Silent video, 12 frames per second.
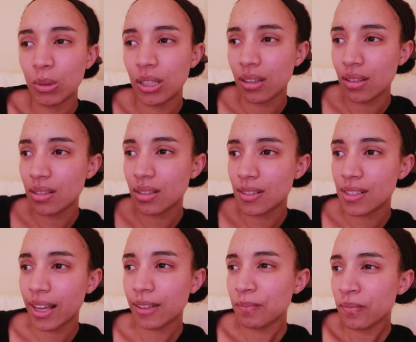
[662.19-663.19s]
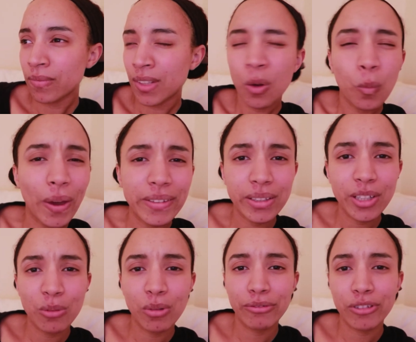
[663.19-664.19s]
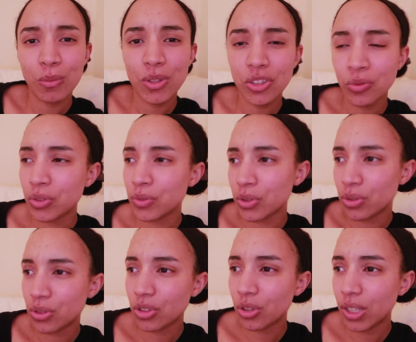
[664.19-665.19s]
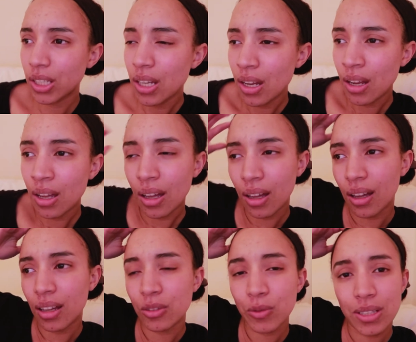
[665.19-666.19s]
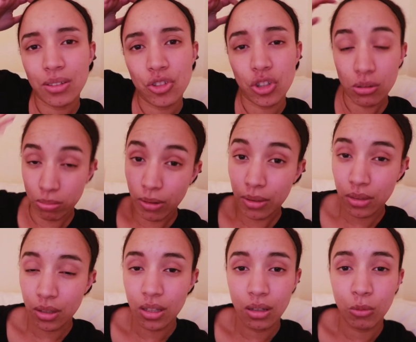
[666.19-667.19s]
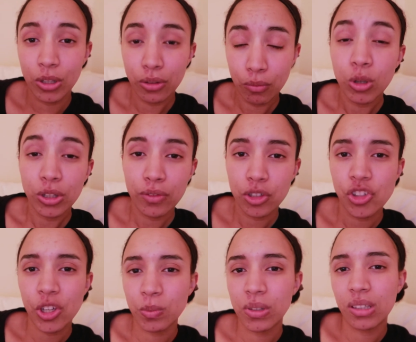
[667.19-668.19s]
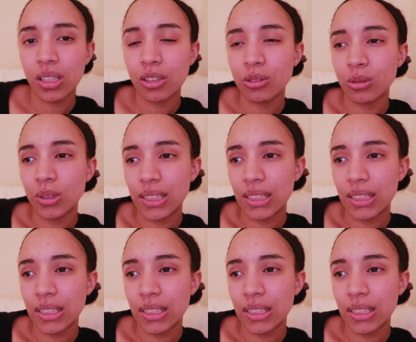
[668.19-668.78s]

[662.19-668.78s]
Because it was like, where is it coming from in terms of the story? It was the joke with one of the jokes with the uncle.